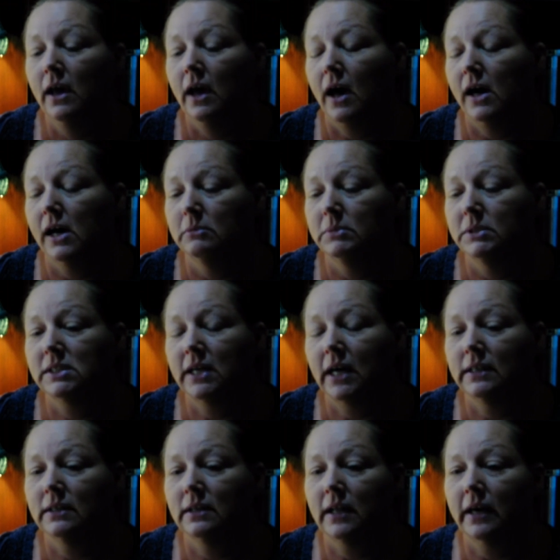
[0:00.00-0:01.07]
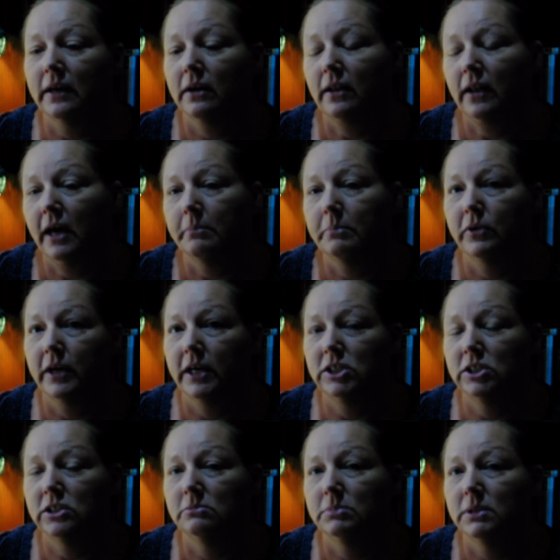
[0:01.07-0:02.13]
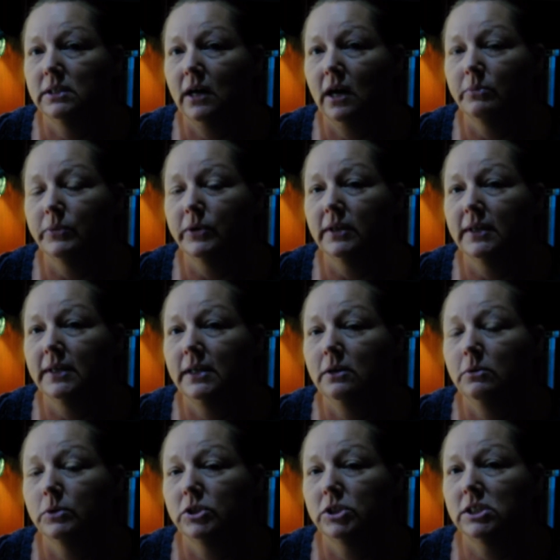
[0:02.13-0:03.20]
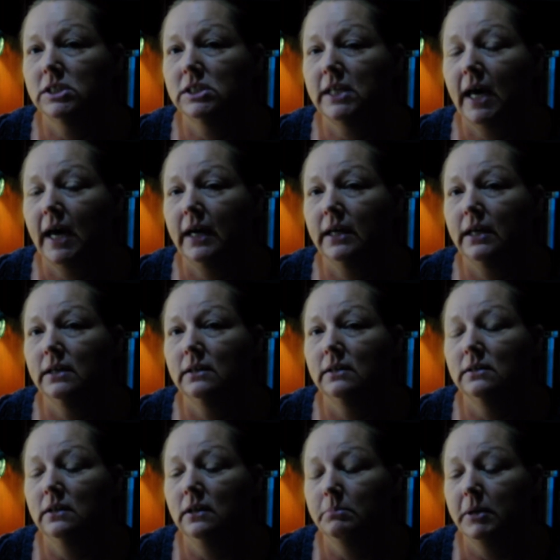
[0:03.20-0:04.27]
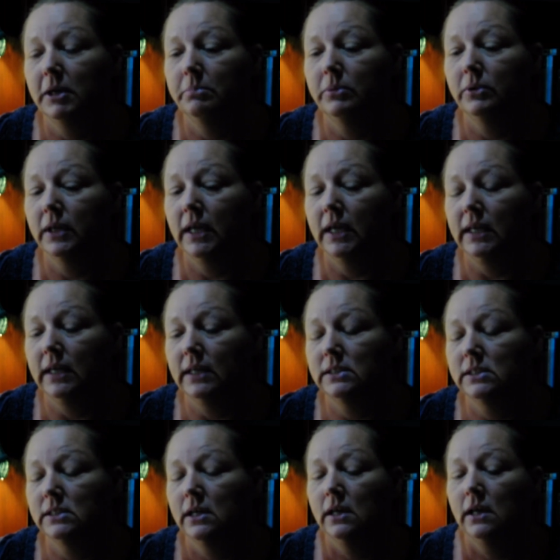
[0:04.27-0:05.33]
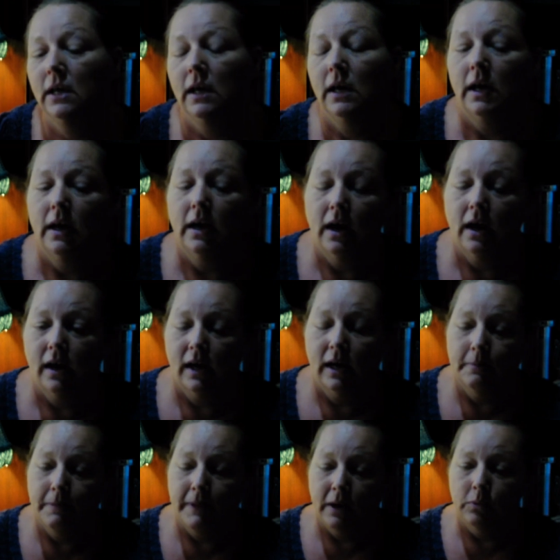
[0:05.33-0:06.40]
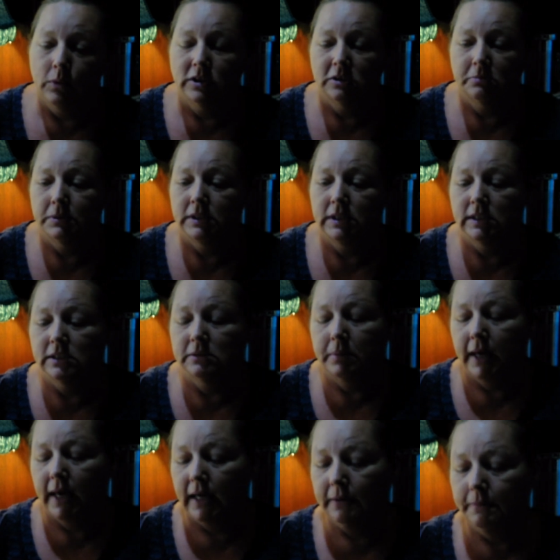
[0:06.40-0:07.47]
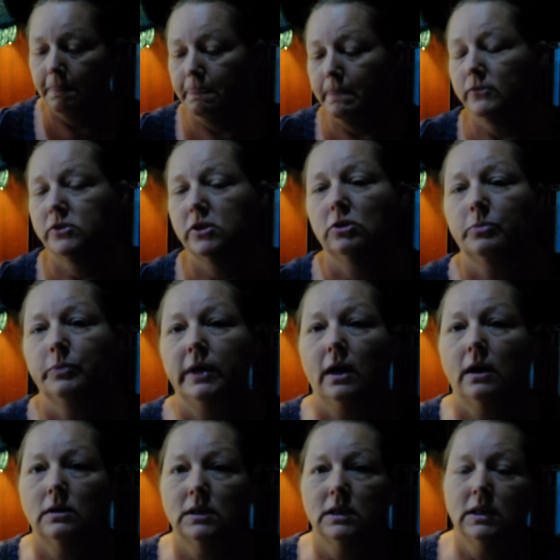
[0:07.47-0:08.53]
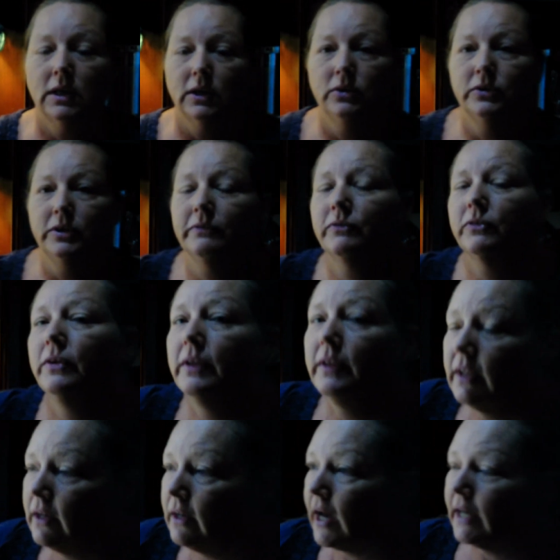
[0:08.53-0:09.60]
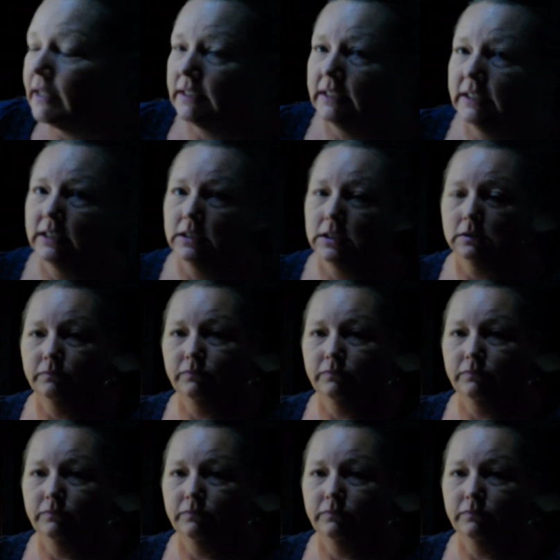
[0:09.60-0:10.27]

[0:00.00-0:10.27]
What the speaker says: It's kind of like a collaboration, but not really. We're just tagging people in it that want to participate so that we all can learn different ideas and